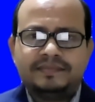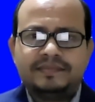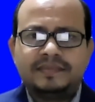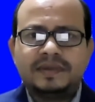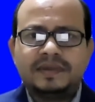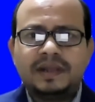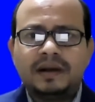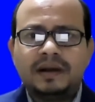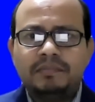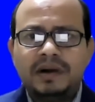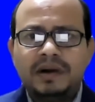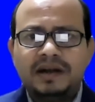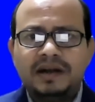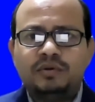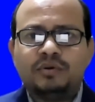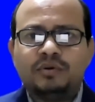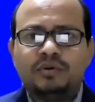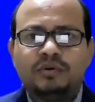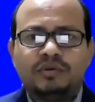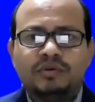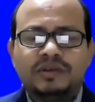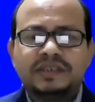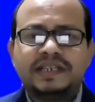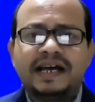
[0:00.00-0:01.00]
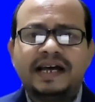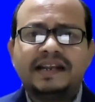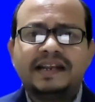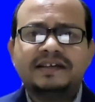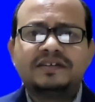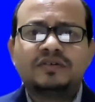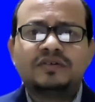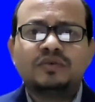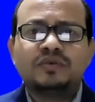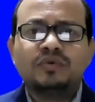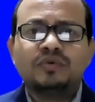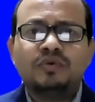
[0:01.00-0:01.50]
Number two, there
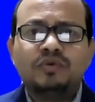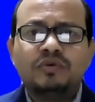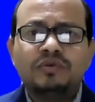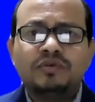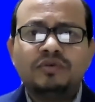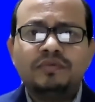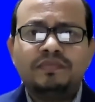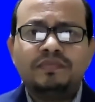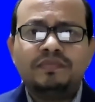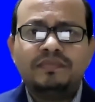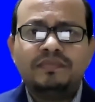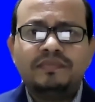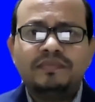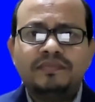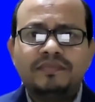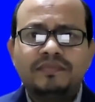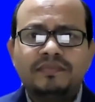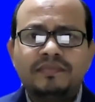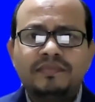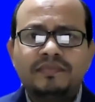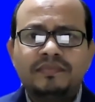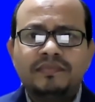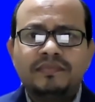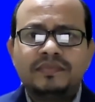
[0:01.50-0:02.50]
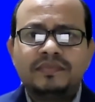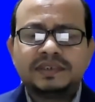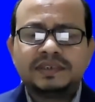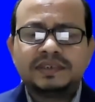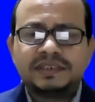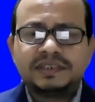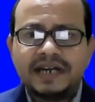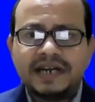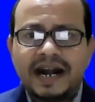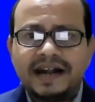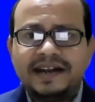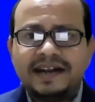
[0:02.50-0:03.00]
is no
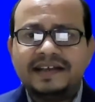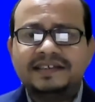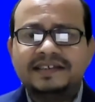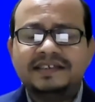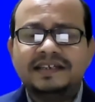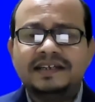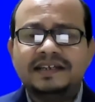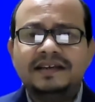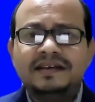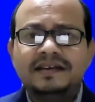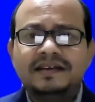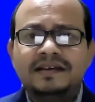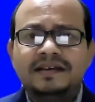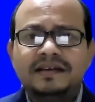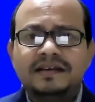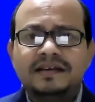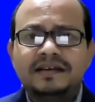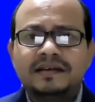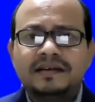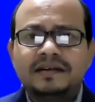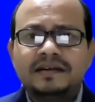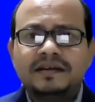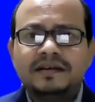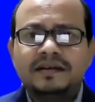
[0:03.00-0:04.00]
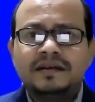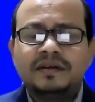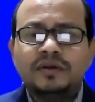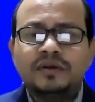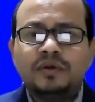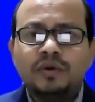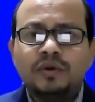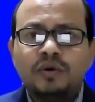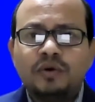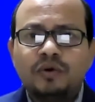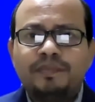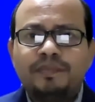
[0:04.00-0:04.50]
strategy,
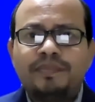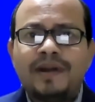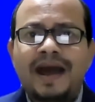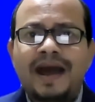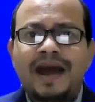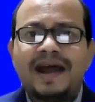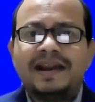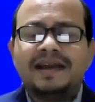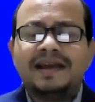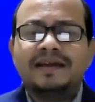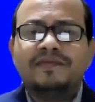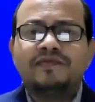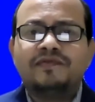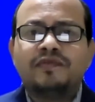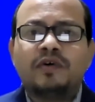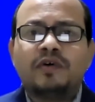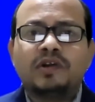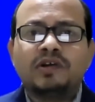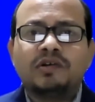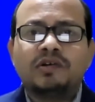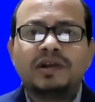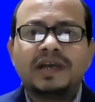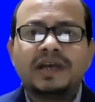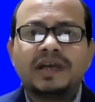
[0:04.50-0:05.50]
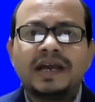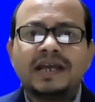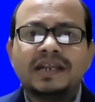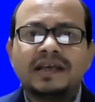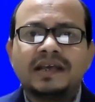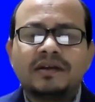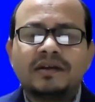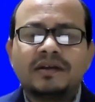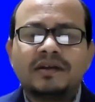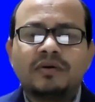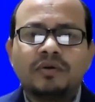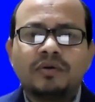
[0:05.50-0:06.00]
no planning for your
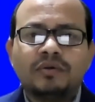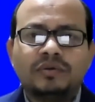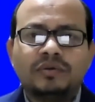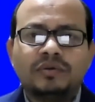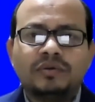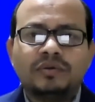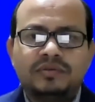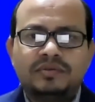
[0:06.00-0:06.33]
career growth.